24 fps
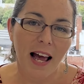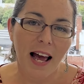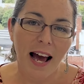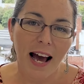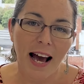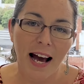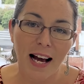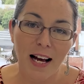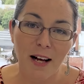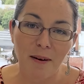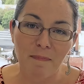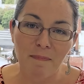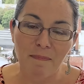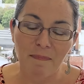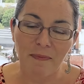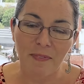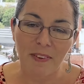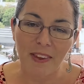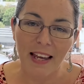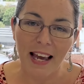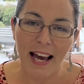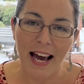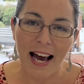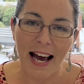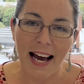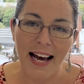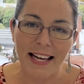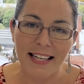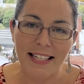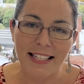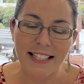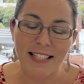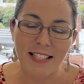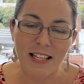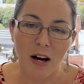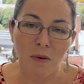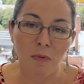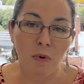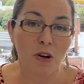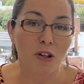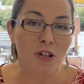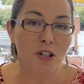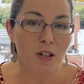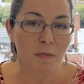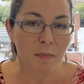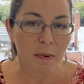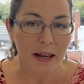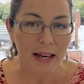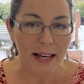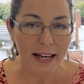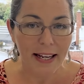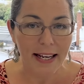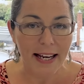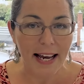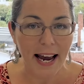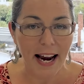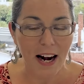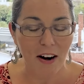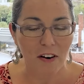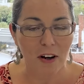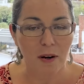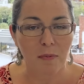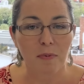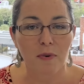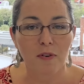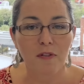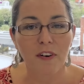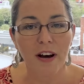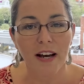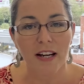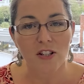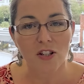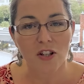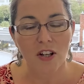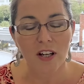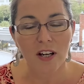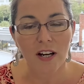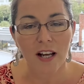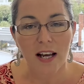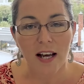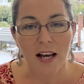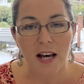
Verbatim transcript: Um, and I wanted to be in a caring profession.